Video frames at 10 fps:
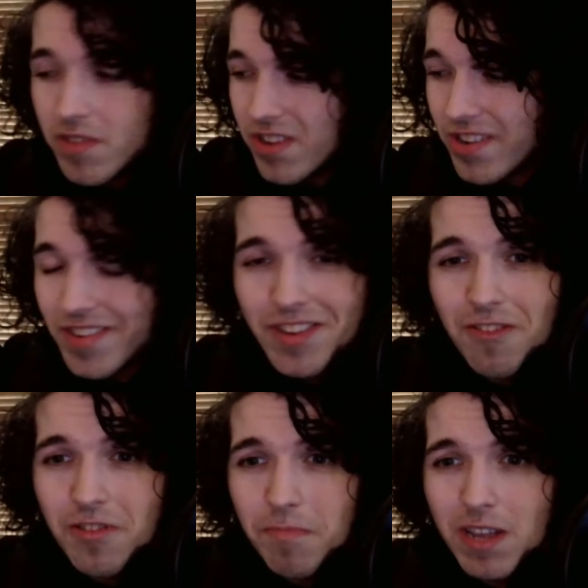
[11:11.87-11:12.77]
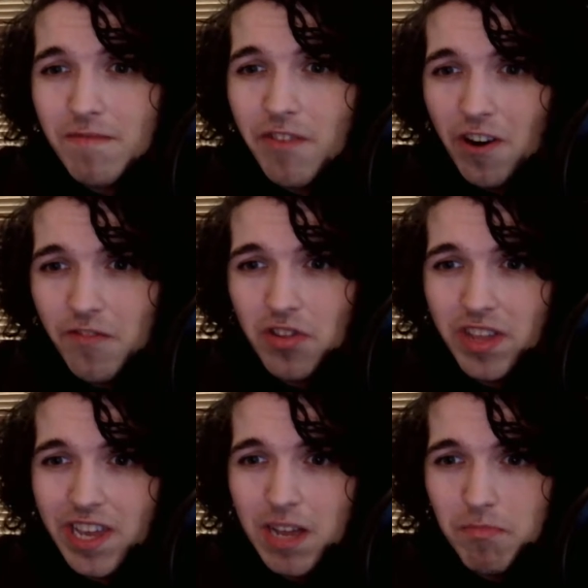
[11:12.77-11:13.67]
still to be involved in the
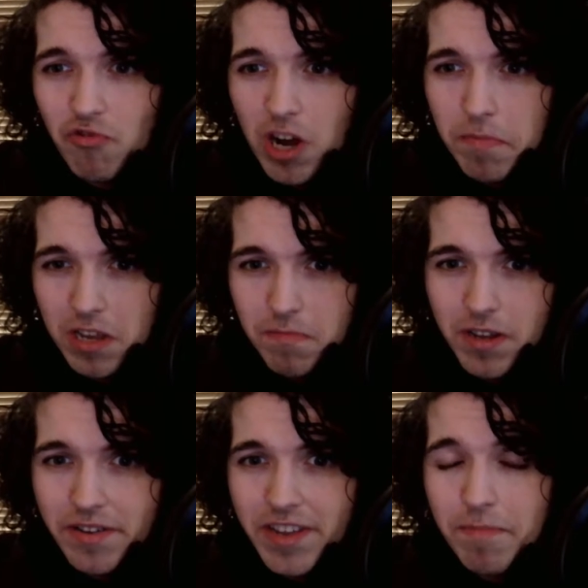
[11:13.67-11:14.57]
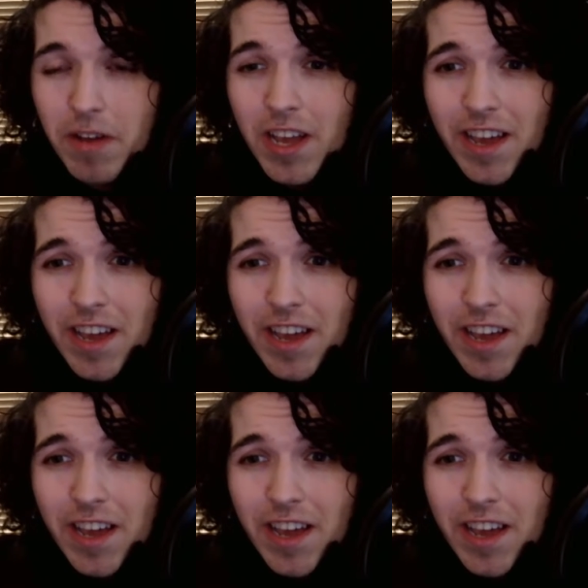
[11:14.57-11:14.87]
game, dropping a bit deep.